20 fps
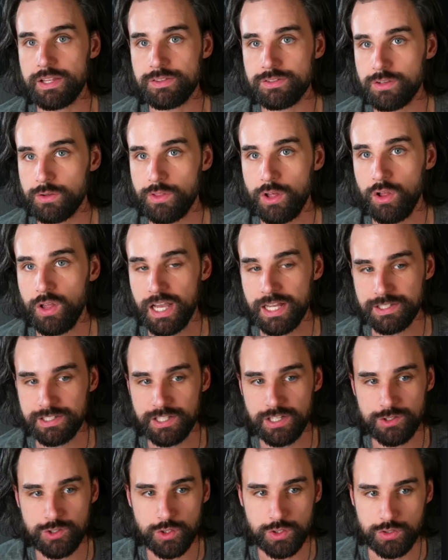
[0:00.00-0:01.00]
So the whole
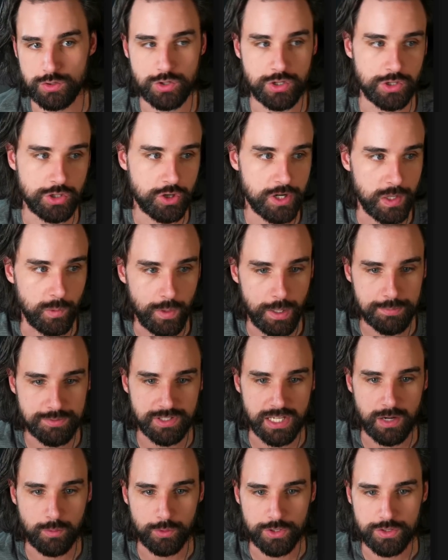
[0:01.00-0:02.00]
idea is you, you could create a
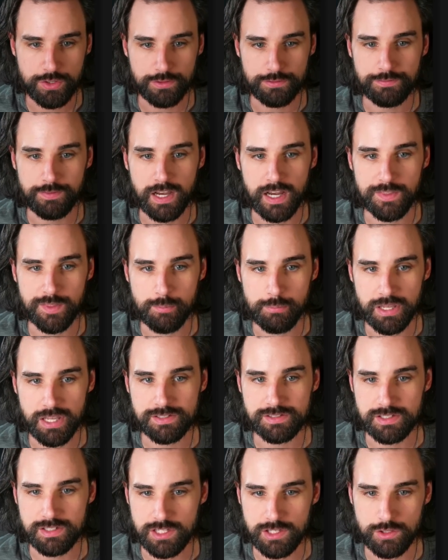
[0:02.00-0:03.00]
website where you could find the
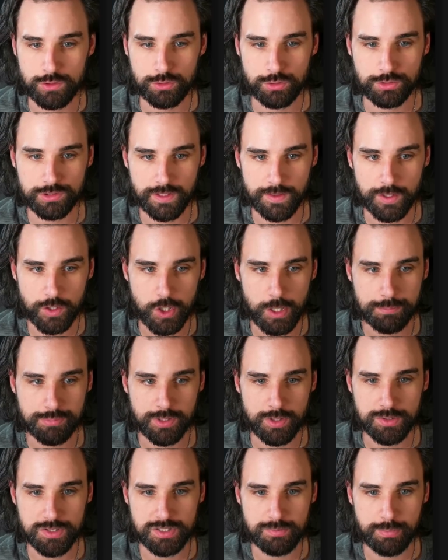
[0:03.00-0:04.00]
best yield in the
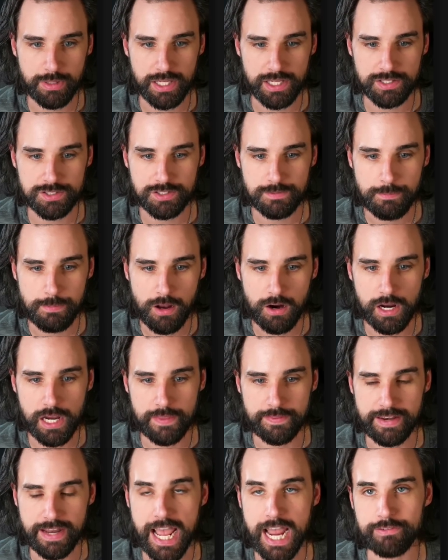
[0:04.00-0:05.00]
crypto space, all right,
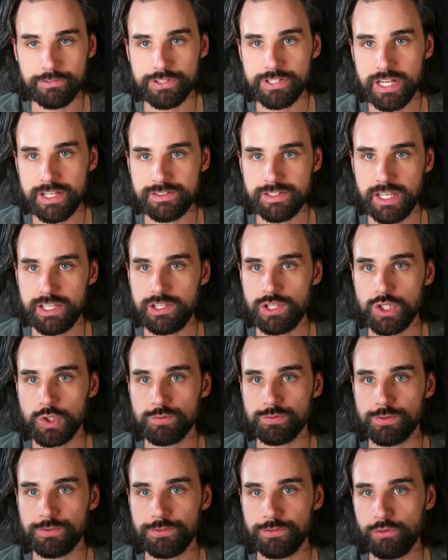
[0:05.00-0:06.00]
and then advertise that
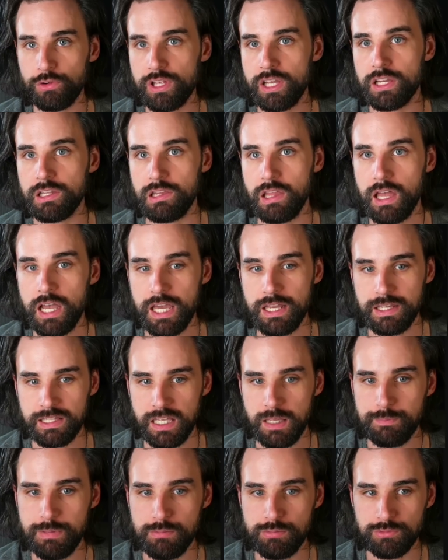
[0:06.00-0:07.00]
yield for free online and
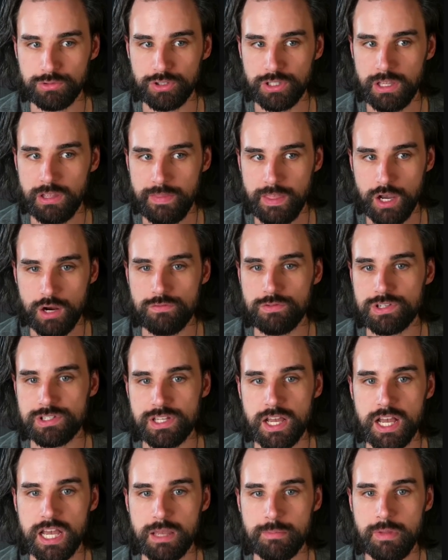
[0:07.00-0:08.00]
get people looking at that over
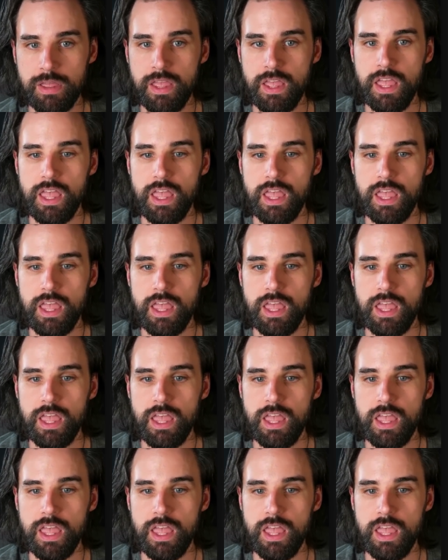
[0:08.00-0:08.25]
time.